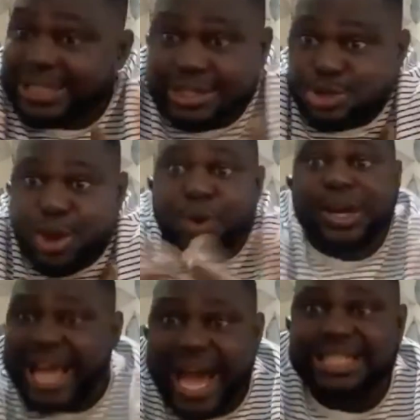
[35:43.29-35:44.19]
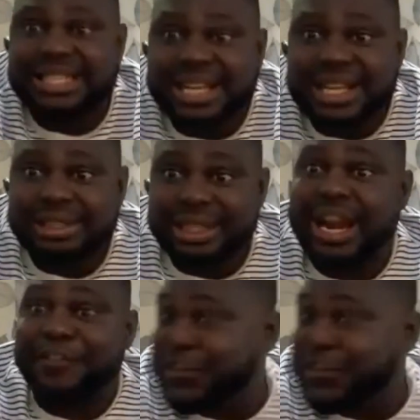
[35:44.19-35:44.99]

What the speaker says: It is not only us that are